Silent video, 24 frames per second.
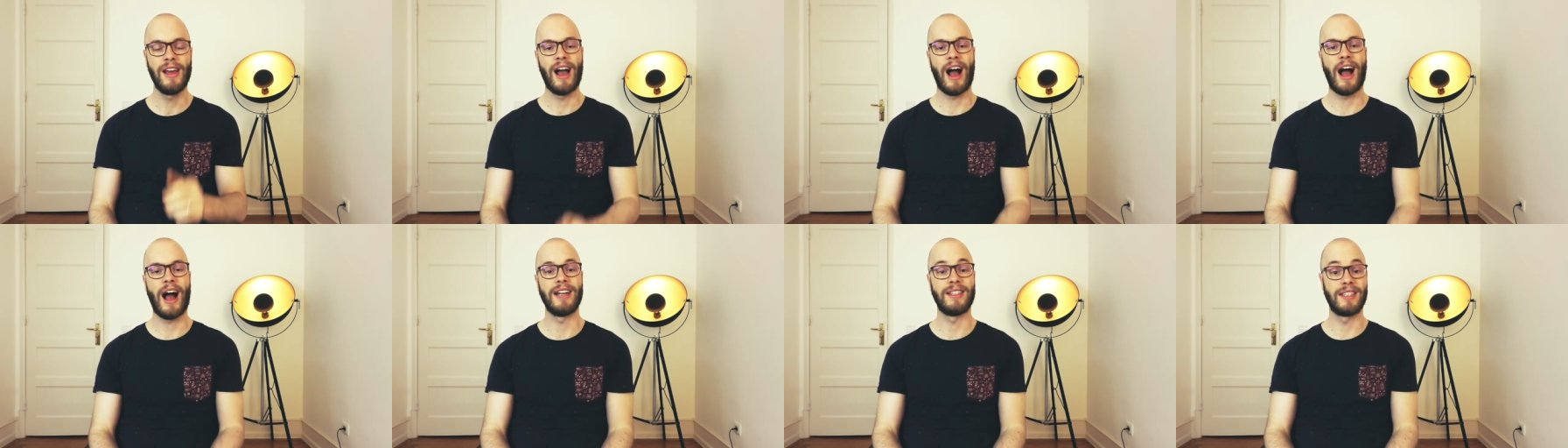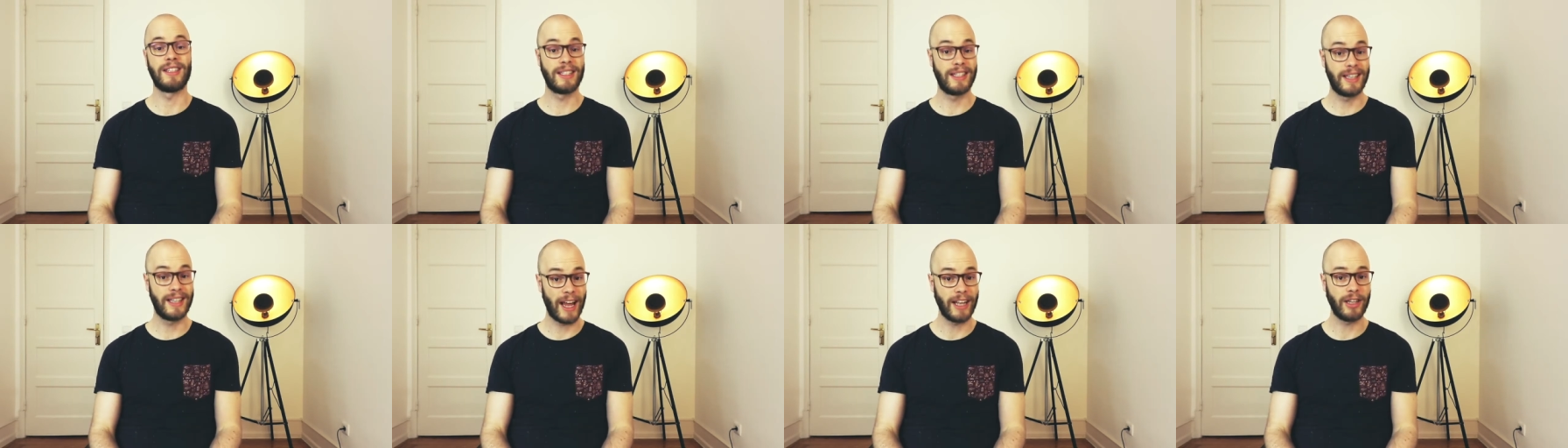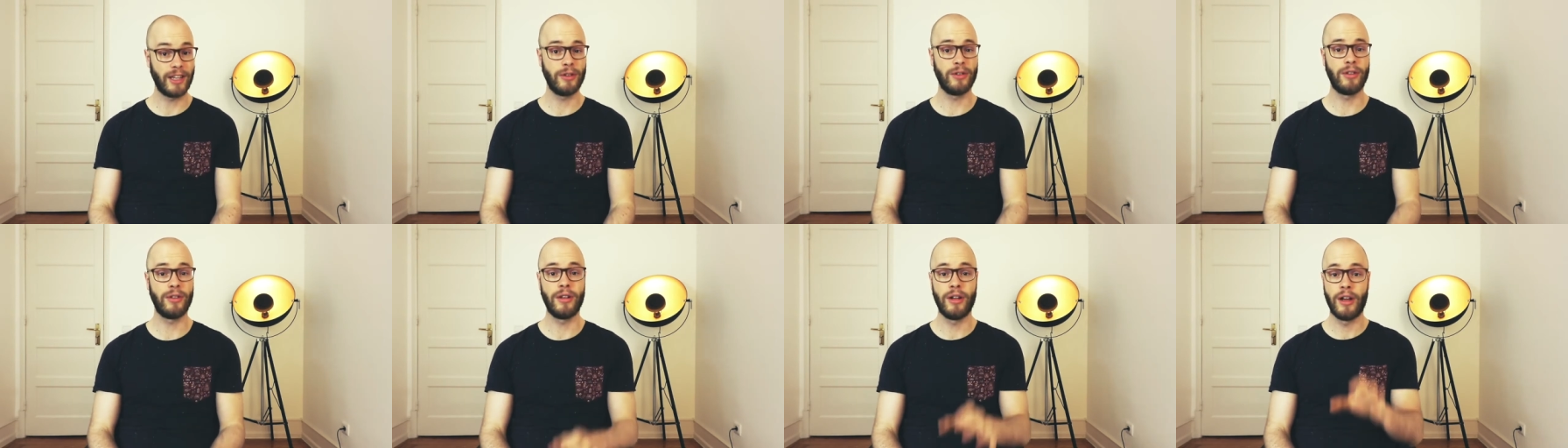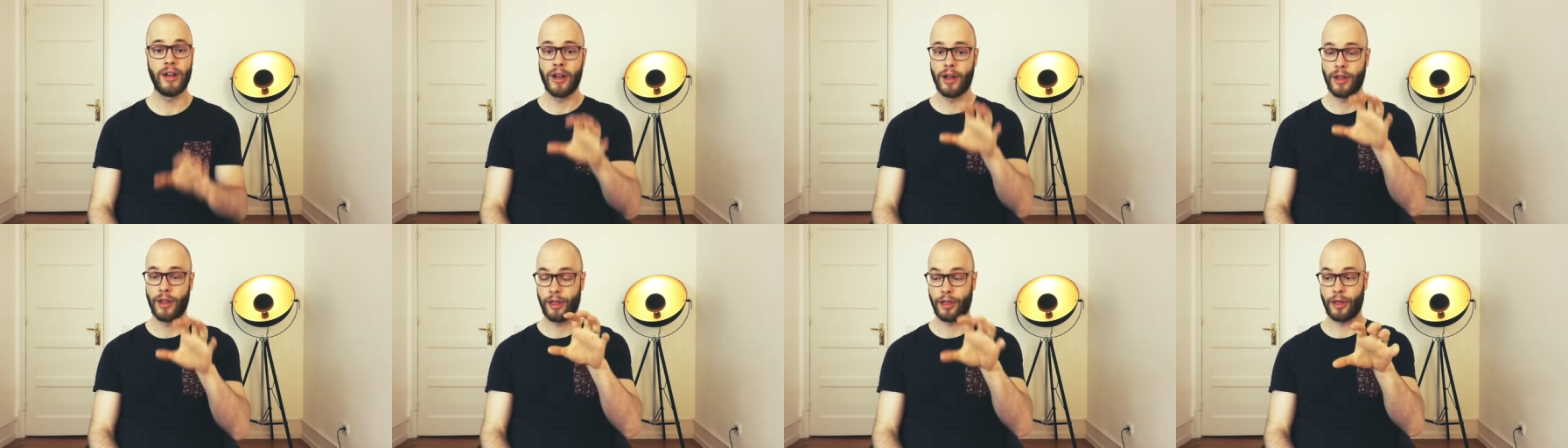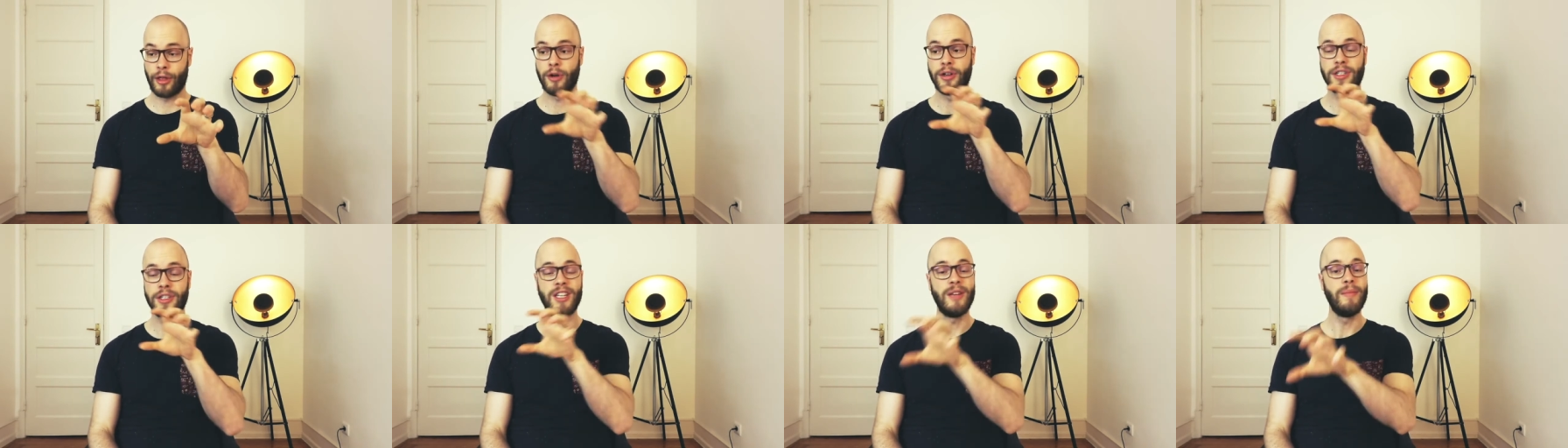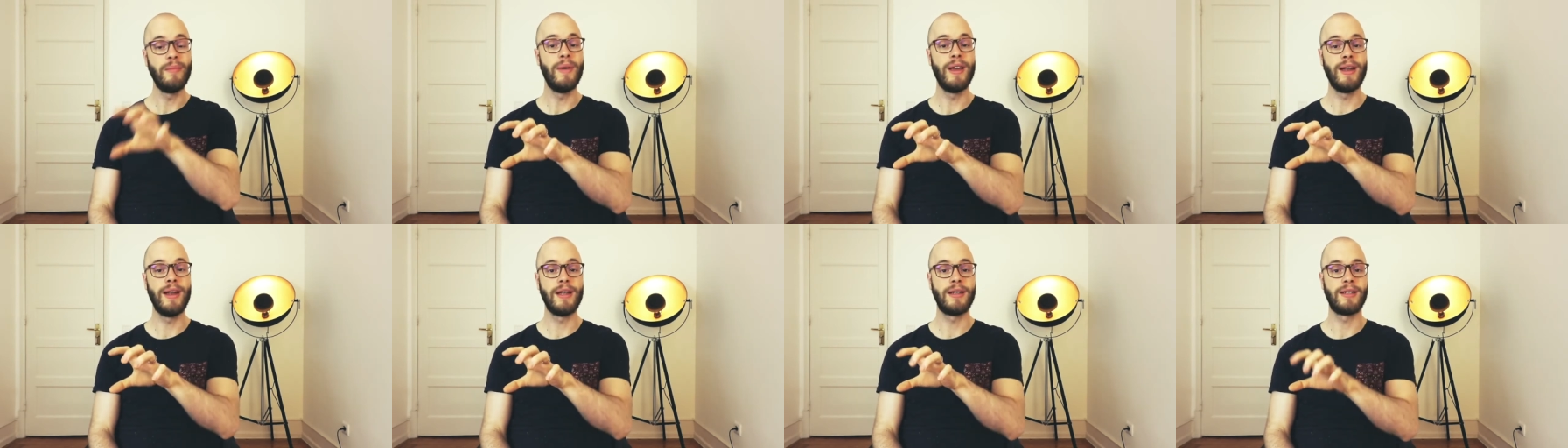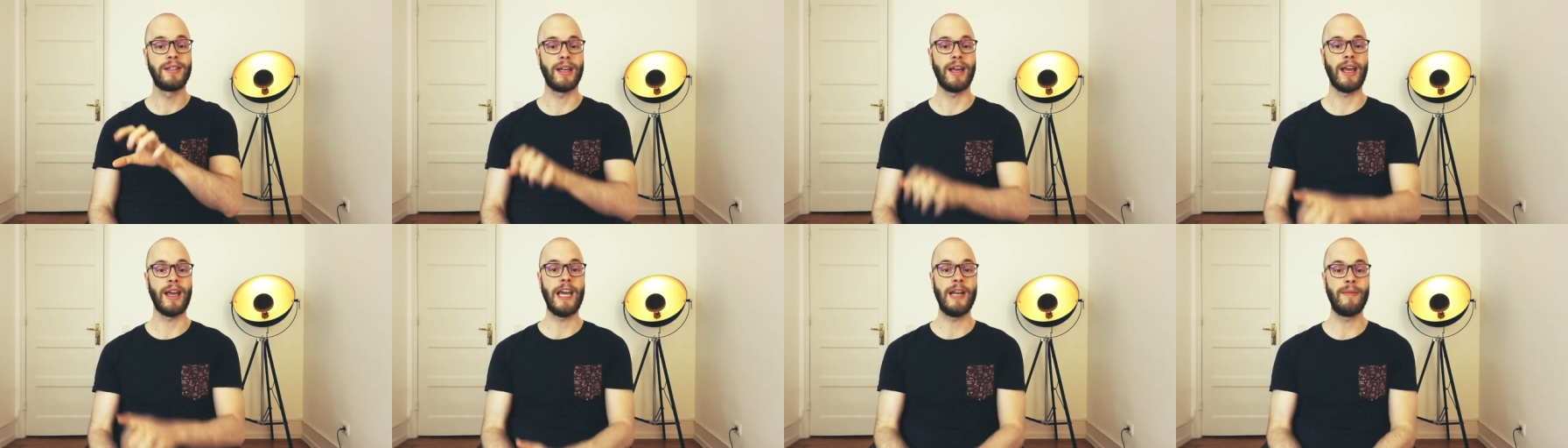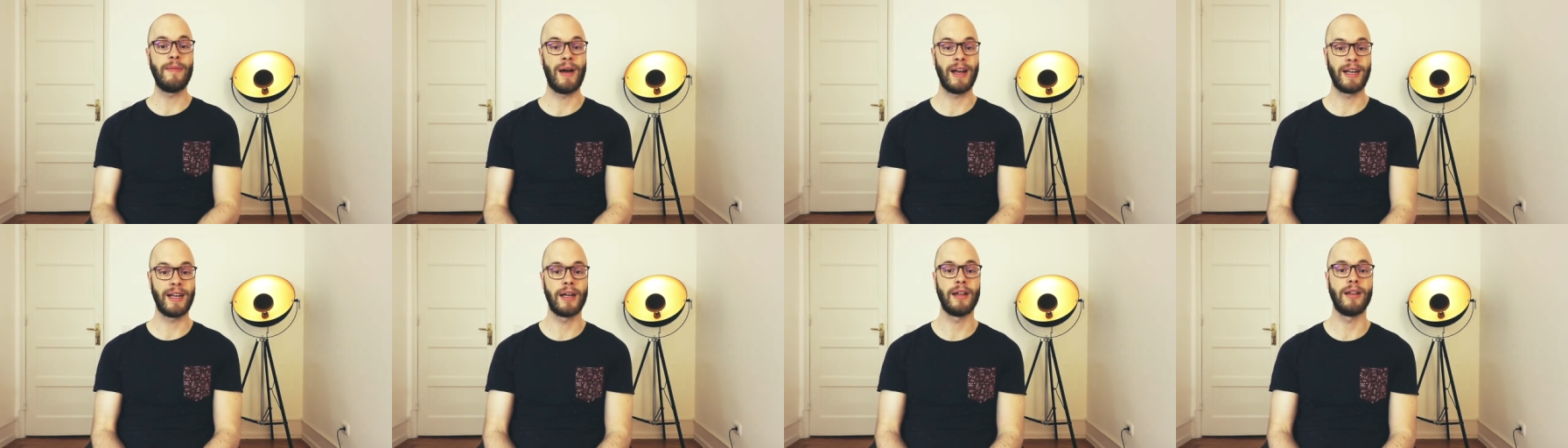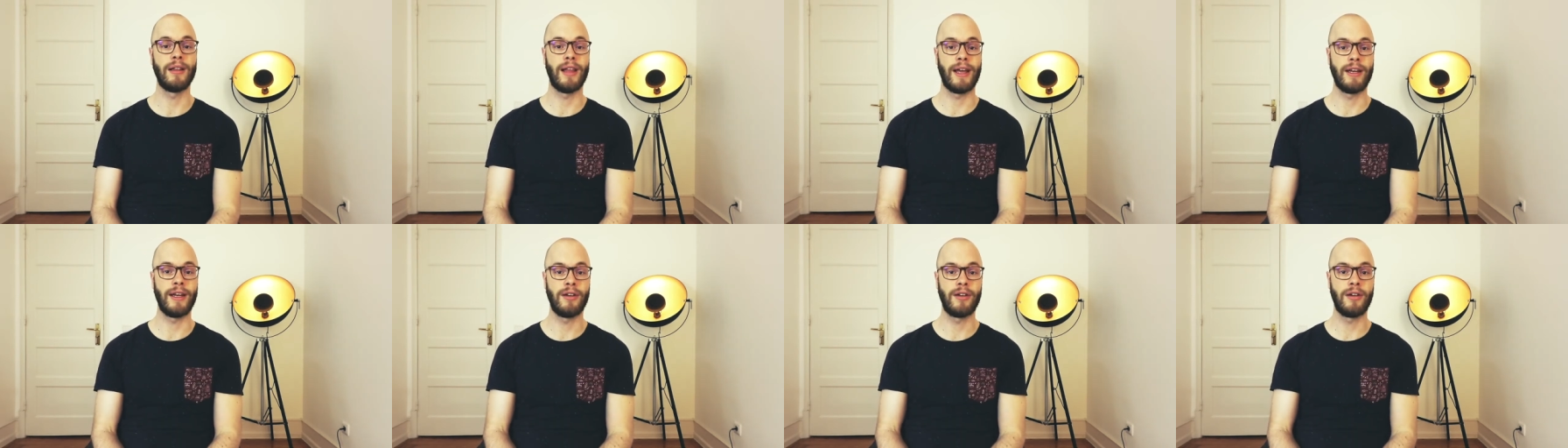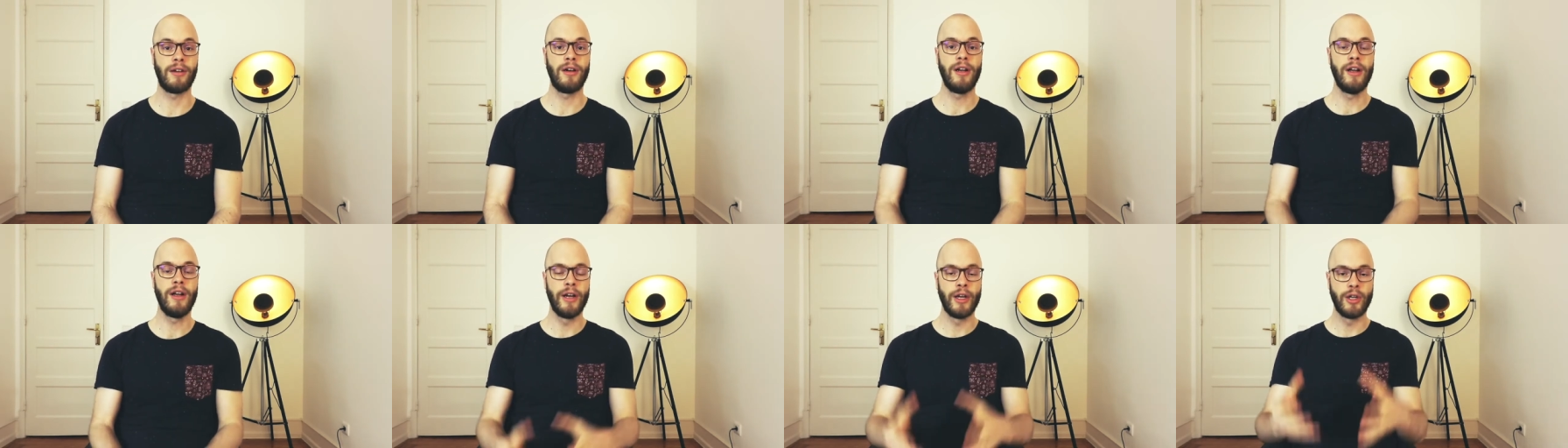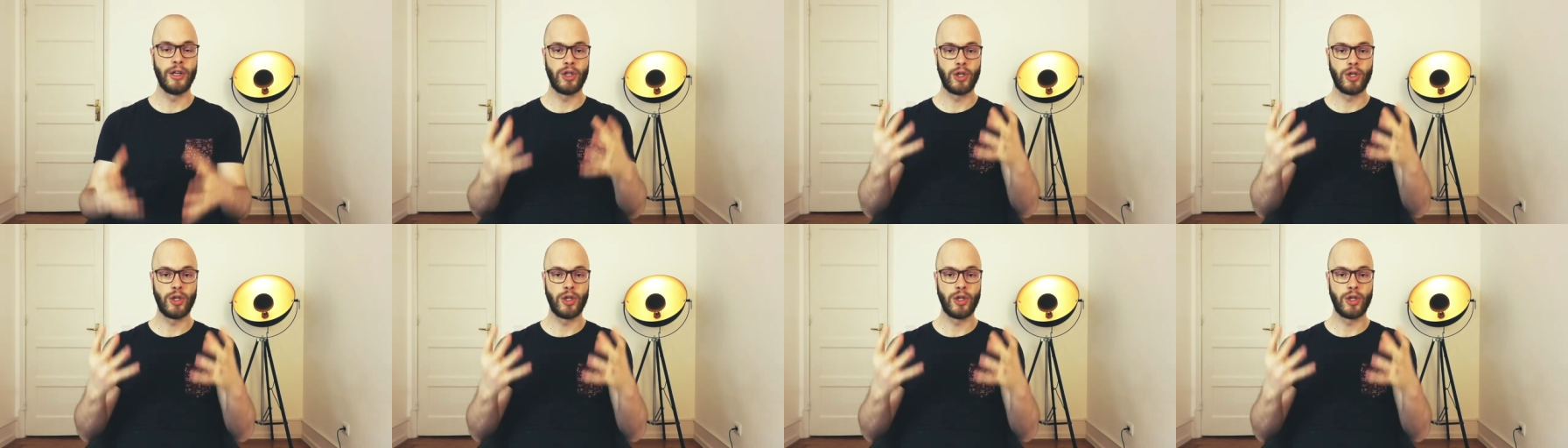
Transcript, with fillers: I schedule 30 minutes in my calendar